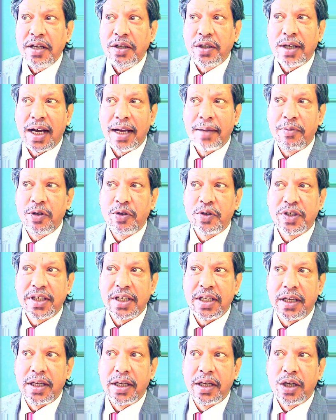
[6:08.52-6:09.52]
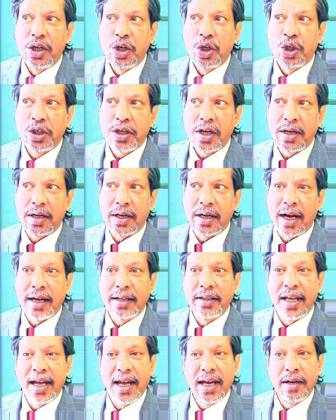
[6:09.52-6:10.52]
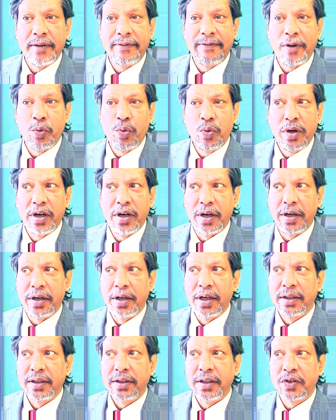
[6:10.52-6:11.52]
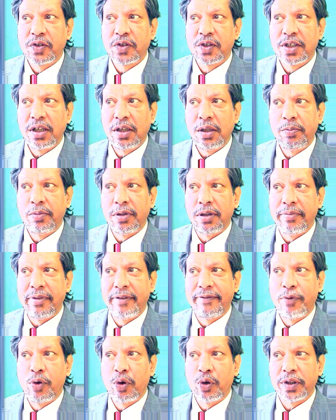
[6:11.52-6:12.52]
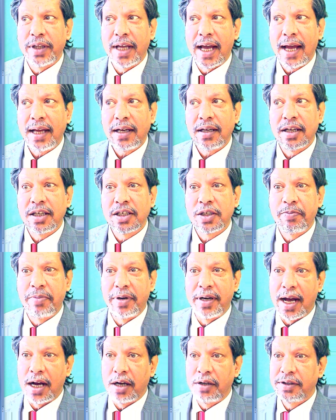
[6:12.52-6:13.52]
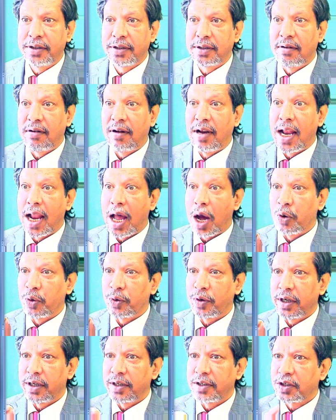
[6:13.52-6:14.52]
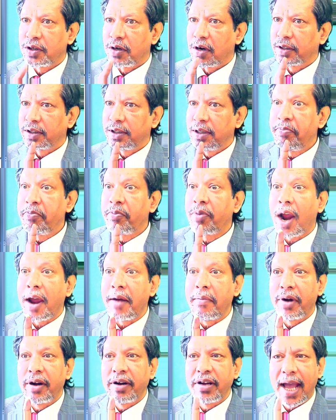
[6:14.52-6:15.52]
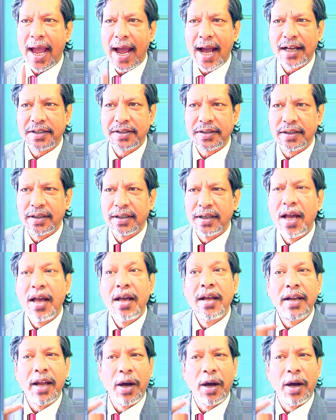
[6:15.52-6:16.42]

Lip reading: Anytime you see shun at the end of a word, the syllable before that is pronounced louder. It's got the primary accent.